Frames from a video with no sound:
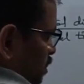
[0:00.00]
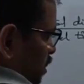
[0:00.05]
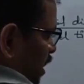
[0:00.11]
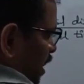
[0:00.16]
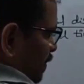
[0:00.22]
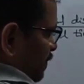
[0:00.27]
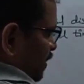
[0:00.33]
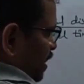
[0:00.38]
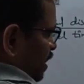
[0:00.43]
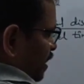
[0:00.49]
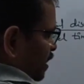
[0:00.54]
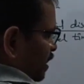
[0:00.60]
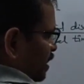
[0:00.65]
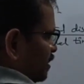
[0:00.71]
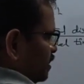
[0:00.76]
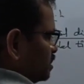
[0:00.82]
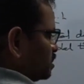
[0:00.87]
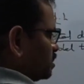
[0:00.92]
I am taking
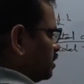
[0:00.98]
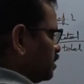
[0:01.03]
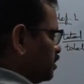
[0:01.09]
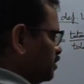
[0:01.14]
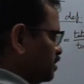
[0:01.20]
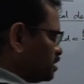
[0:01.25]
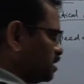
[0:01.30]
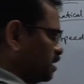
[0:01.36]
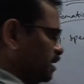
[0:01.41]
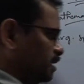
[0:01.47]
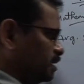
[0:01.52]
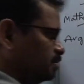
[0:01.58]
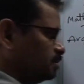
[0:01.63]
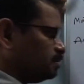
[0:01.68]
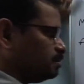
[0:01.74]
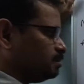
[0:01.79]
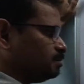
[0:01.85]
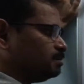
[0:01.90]
a discontinuous line.
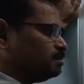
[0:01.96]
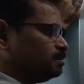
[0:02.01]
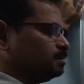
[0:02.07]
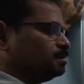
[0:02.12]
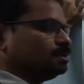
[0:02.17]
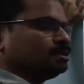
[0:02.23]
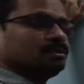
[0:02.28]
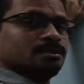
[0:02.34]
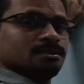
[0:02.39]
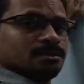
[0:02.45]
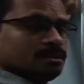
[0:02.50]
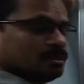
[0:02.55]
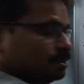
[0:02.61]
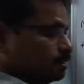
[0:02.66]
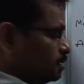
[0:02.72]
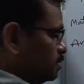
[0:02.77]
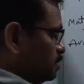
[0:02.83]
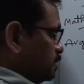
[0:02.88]

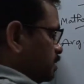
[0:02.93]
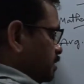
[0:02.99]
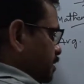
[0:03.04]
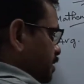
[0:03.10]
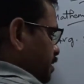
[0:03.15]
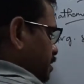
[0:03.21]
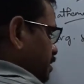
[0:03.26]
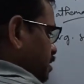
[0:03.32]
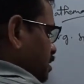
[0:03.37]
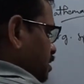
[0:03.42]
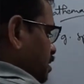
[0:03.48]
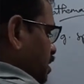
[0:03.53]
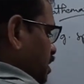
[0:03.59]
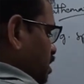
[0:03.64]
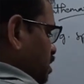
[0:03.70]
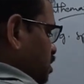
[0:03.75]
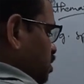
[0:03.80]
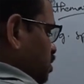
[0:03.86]
Here
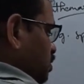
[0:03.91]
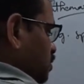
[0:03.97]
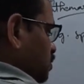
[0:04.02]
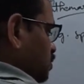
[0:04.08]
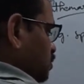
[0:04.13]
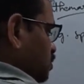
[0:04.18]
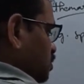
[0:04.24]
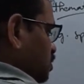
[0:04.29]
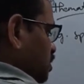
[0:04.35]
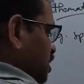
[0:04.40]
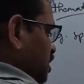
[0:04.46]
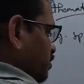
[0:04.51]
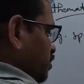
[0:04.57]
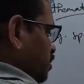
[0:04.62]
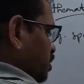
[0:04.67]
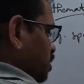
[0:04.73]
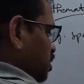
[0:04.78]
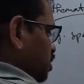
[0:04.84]
let us choose a
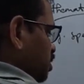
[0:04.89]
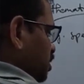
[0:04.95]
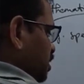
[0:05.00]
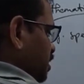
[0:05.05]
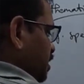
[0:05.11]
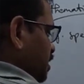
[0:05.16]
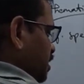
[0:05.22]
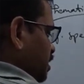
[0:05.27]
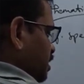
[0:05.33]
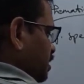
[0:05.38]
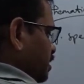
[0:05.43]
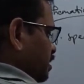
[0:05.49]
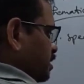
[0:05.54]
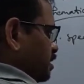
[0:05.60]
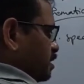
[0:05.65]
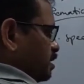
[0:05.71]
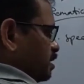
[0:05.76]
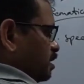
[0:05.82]
position A,
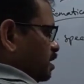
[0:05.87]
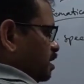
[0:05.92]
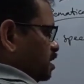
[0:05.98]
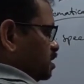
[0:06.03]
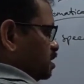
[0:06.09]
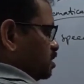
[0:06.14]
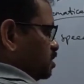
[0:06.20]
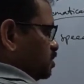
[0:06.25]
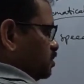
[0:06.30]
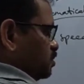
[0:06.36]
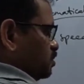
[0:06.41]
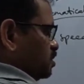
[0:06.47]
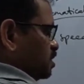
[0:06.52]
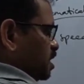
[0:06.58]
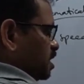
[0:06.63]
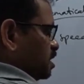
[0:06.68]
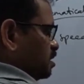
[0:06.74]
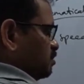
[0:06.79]
let us
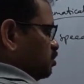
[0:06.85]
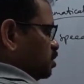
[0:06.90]
choose another